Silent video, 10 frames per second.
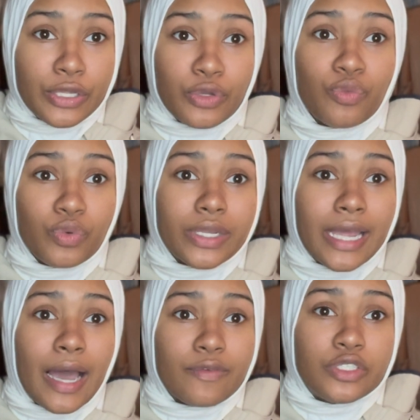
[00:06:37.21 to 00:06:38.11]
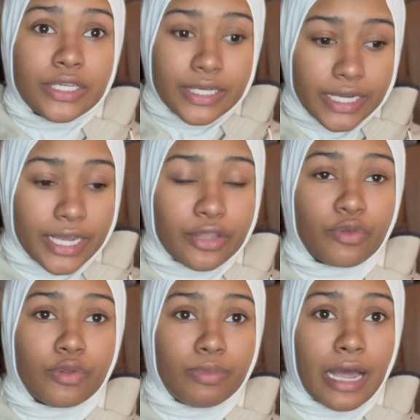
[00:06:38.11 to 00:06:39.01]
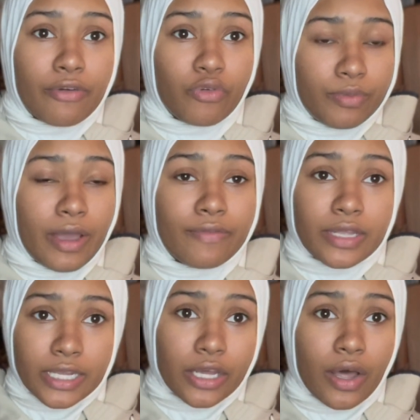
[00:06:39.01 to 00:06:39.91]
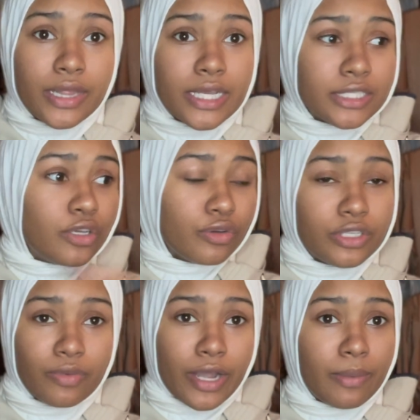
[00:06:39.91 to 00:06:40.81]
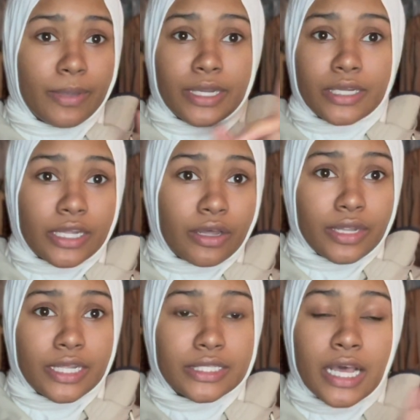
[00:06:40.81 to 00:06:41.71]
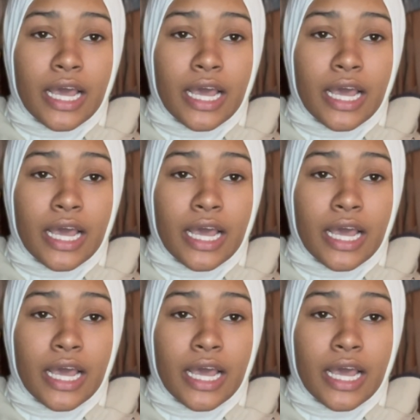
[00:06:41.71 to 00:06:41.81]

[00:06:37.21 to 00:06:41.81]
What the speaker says: You really have to dig through the platform. You have to click on this, go to recommended, click on this.